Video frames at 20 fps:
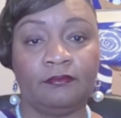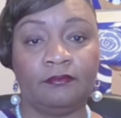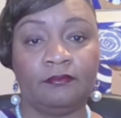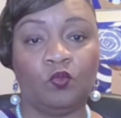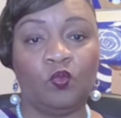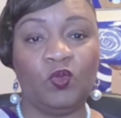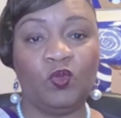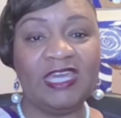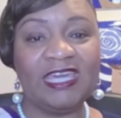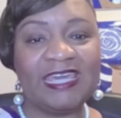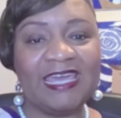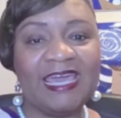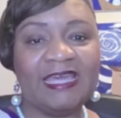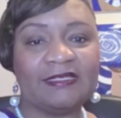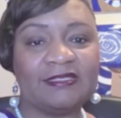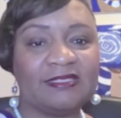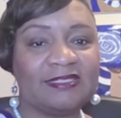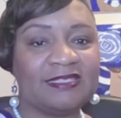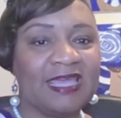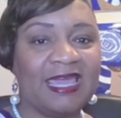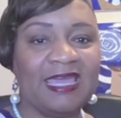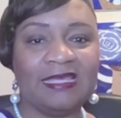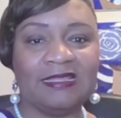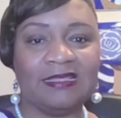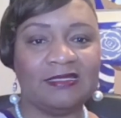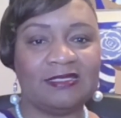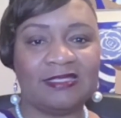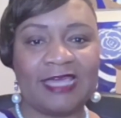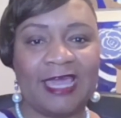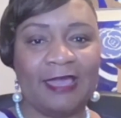We can't stay in the
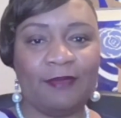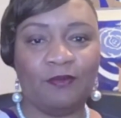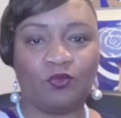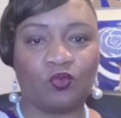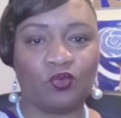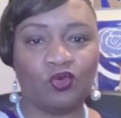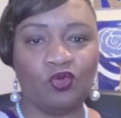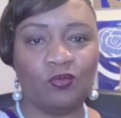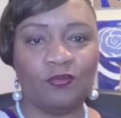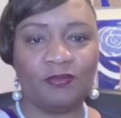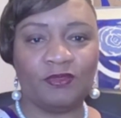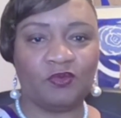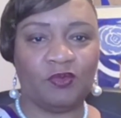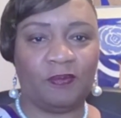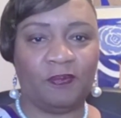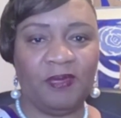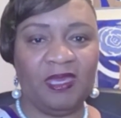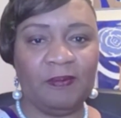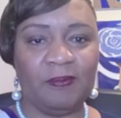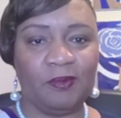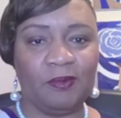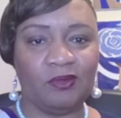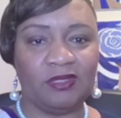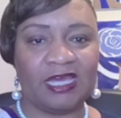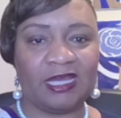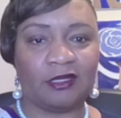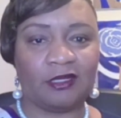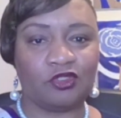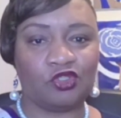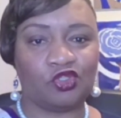same rooms with people
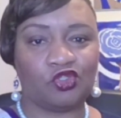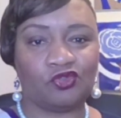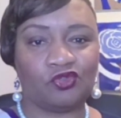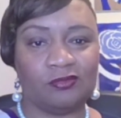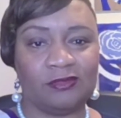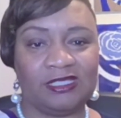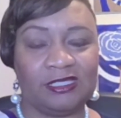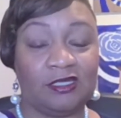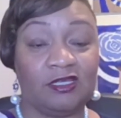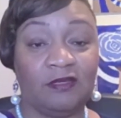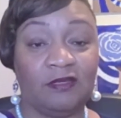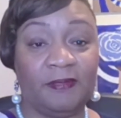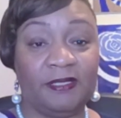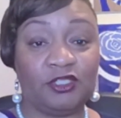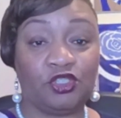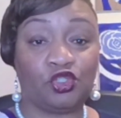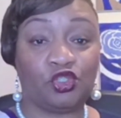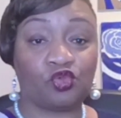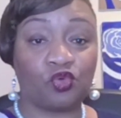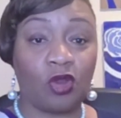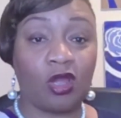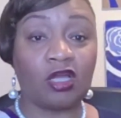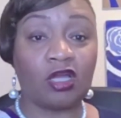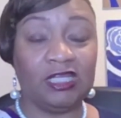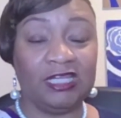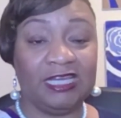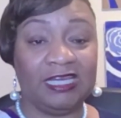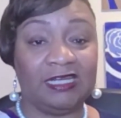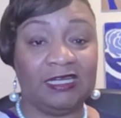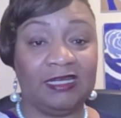that are could be
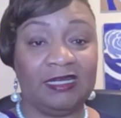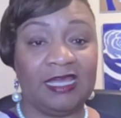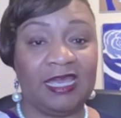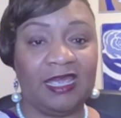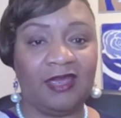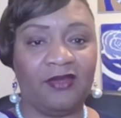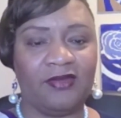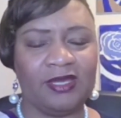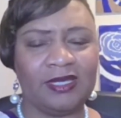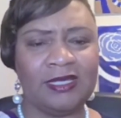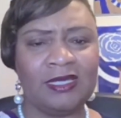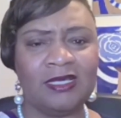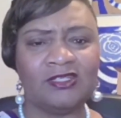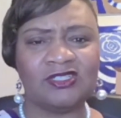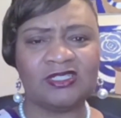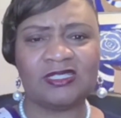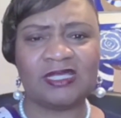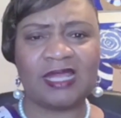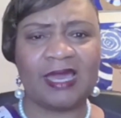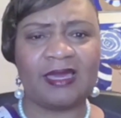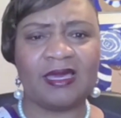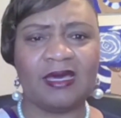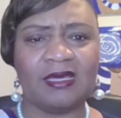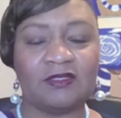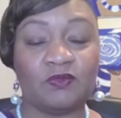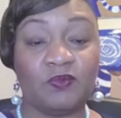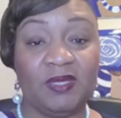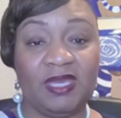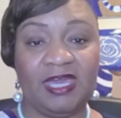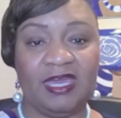struggling in an area just like
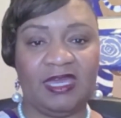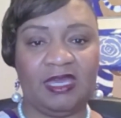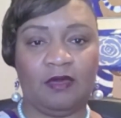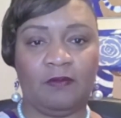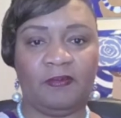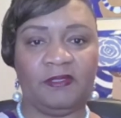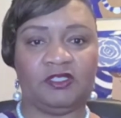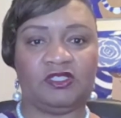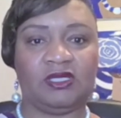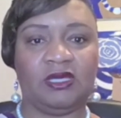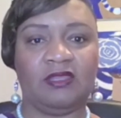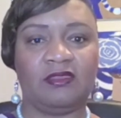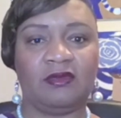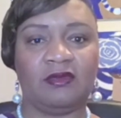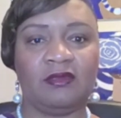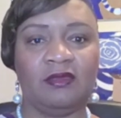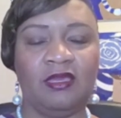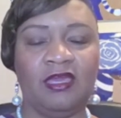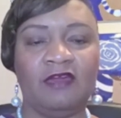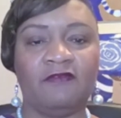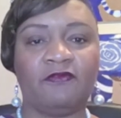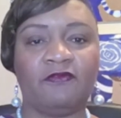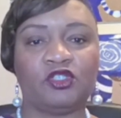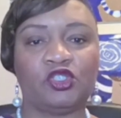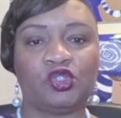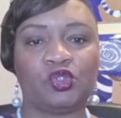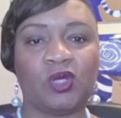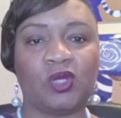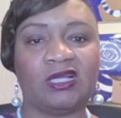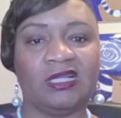us. We can't help each other if we're
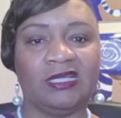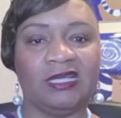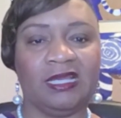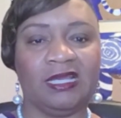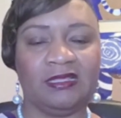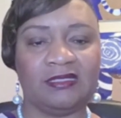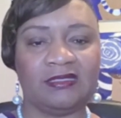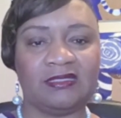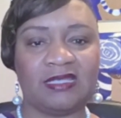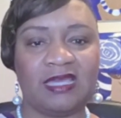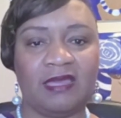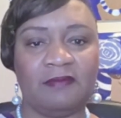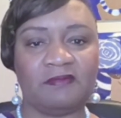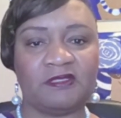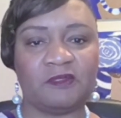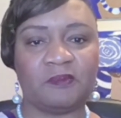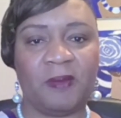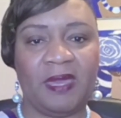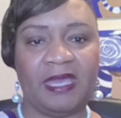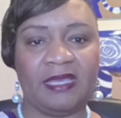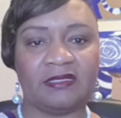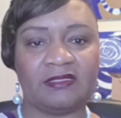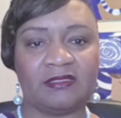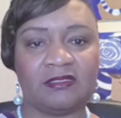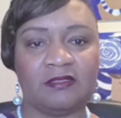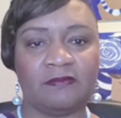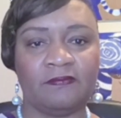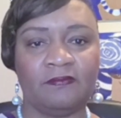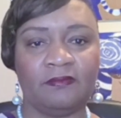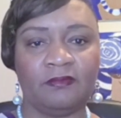struggling in the same
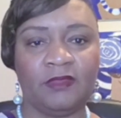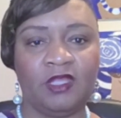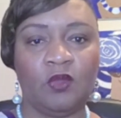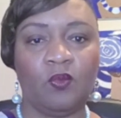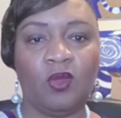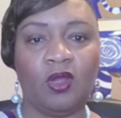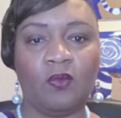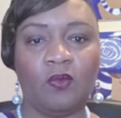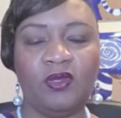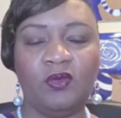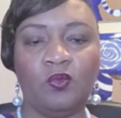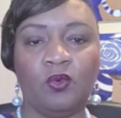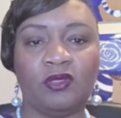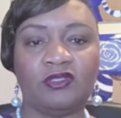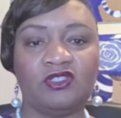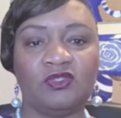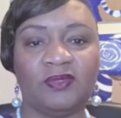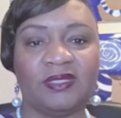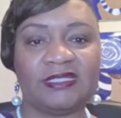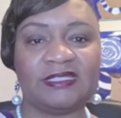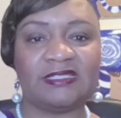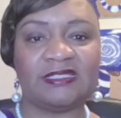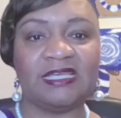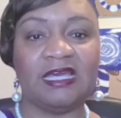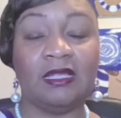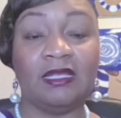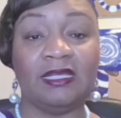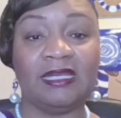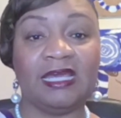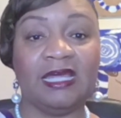space where we want to
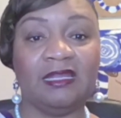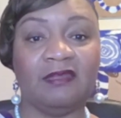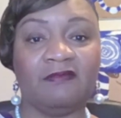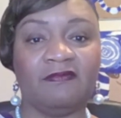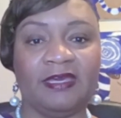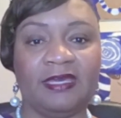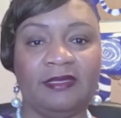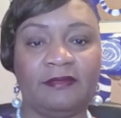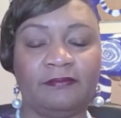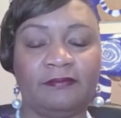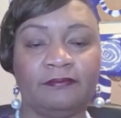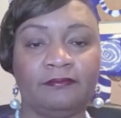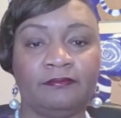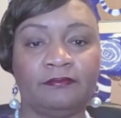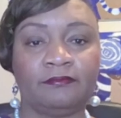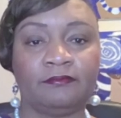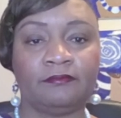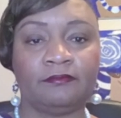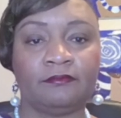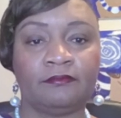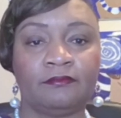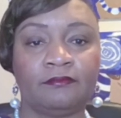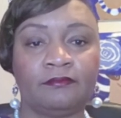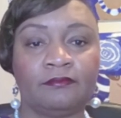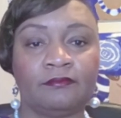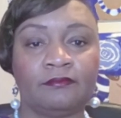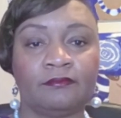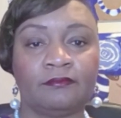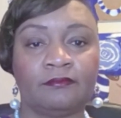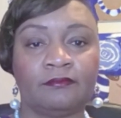excel and elevate.
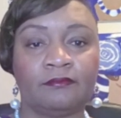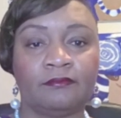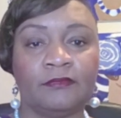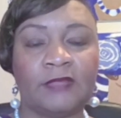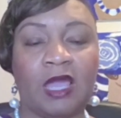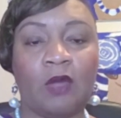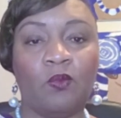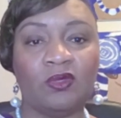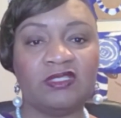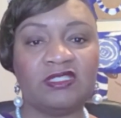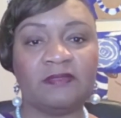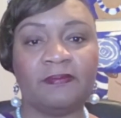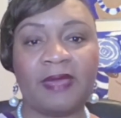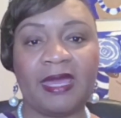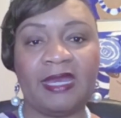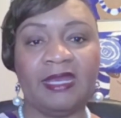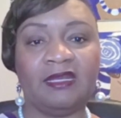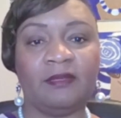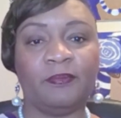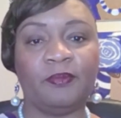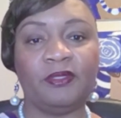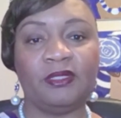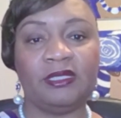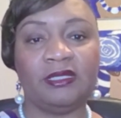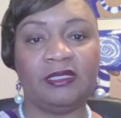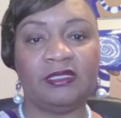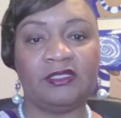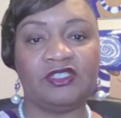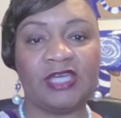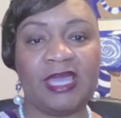I want somebody to put
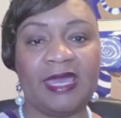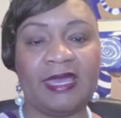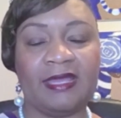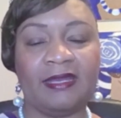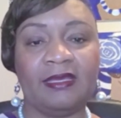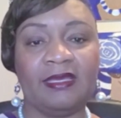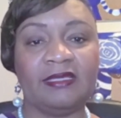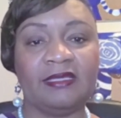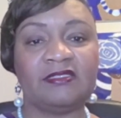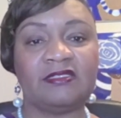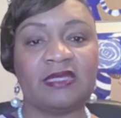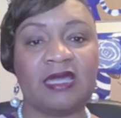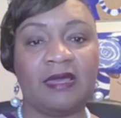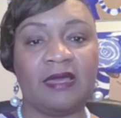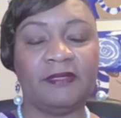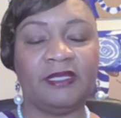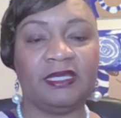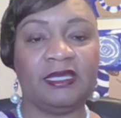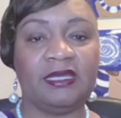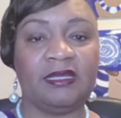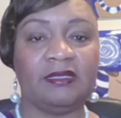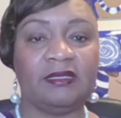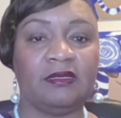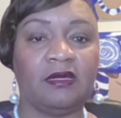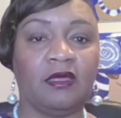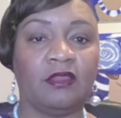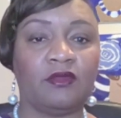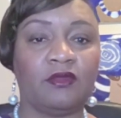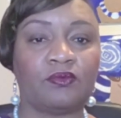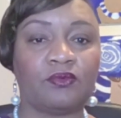in the chat, it's time to get in
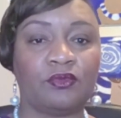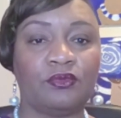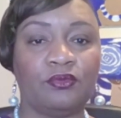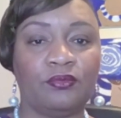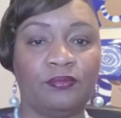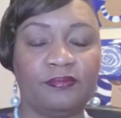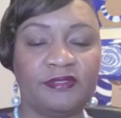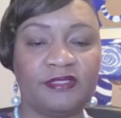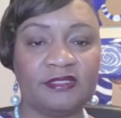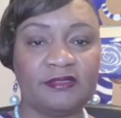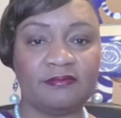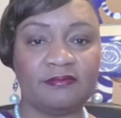other rooms.